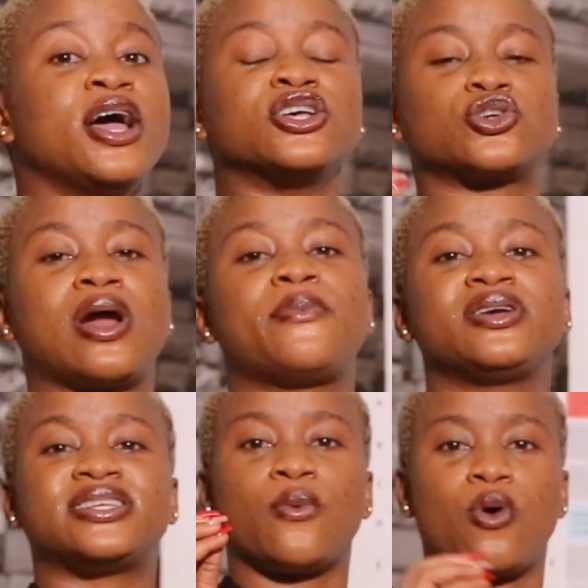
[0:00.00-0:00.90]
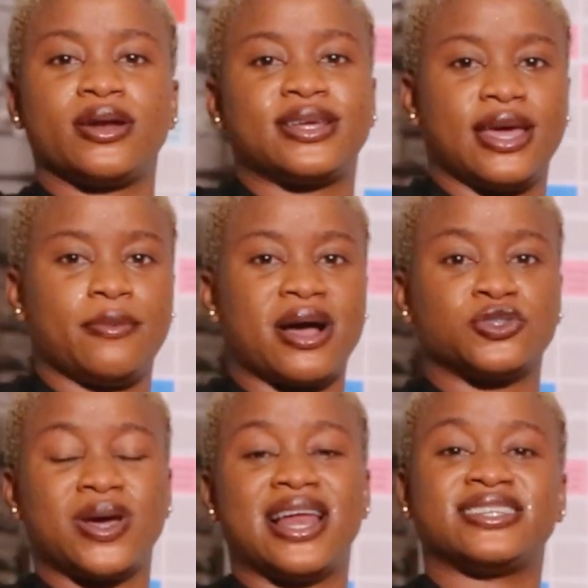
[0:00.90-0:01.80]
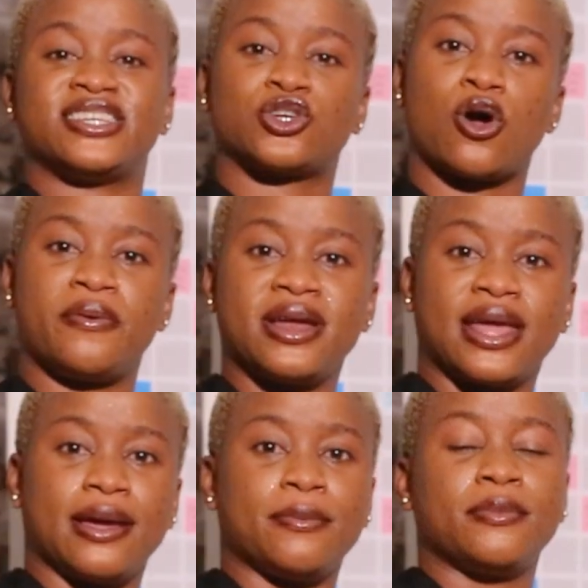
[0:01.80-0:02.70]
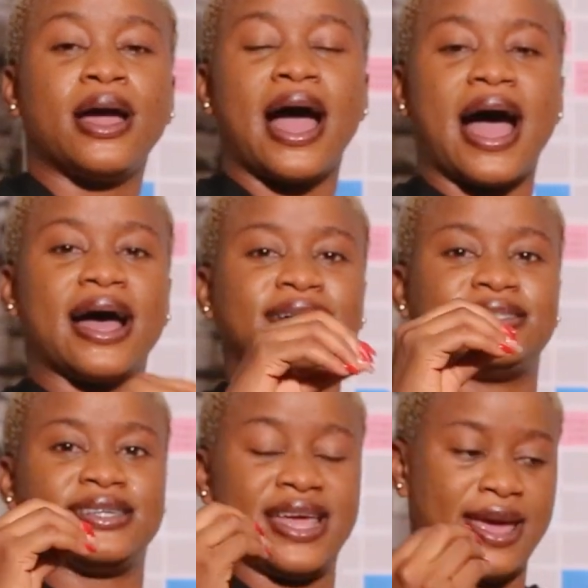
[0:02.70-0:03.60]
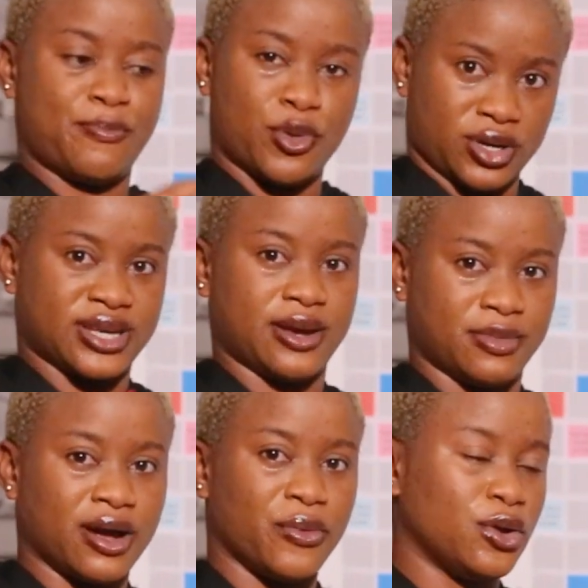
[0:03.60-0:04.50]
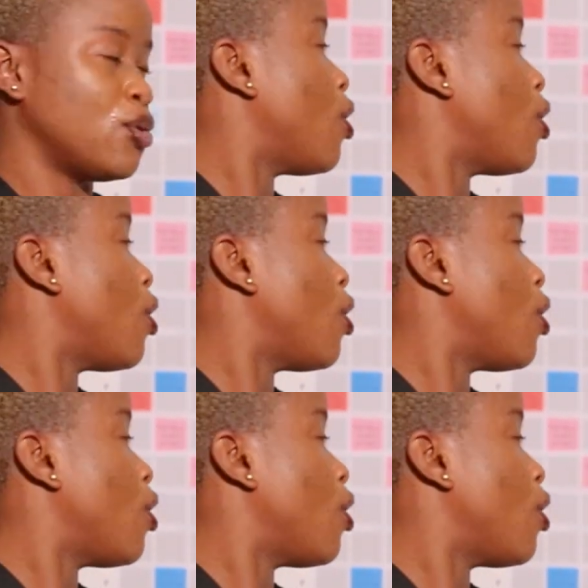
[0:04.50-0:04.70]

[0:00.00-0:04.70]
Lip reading: Scrabble is a word game as well as a scoring game and a board game that we know.